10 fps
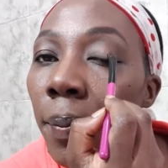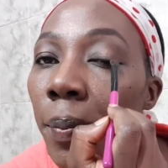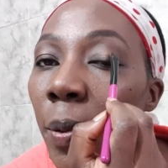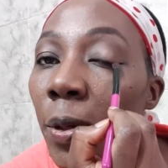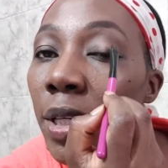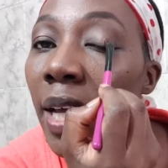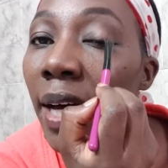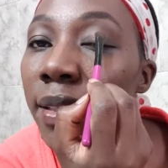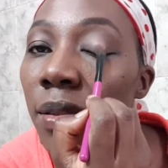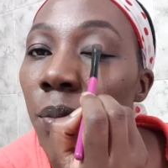people did
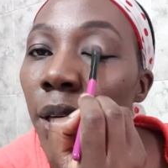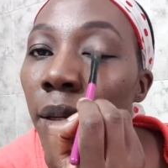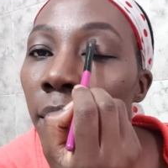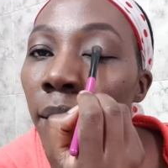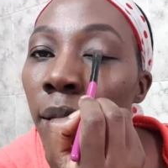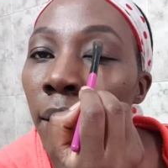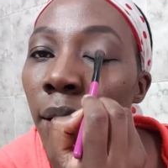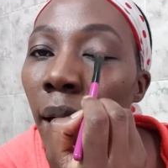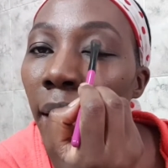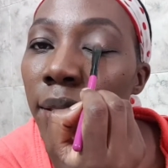ask me,
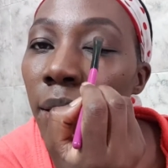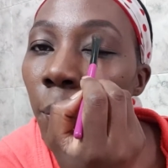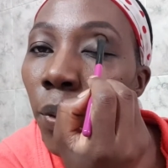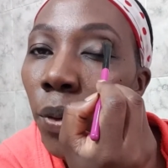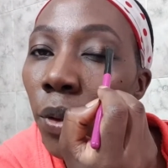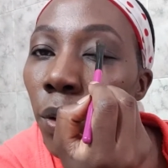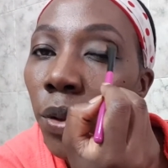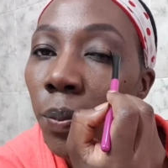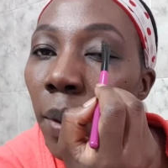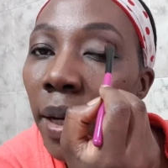I did a poll
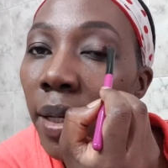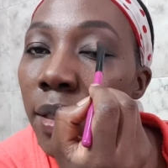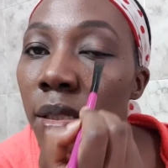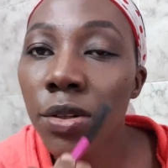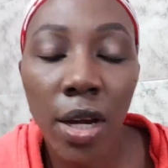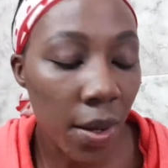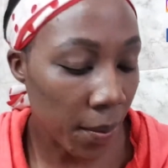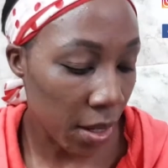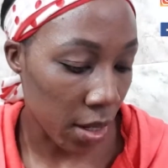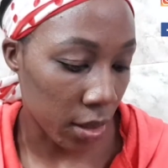on my
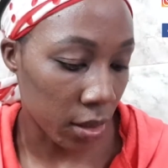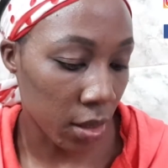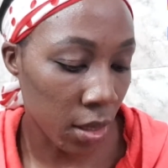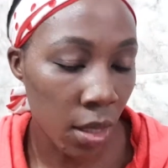Instagram and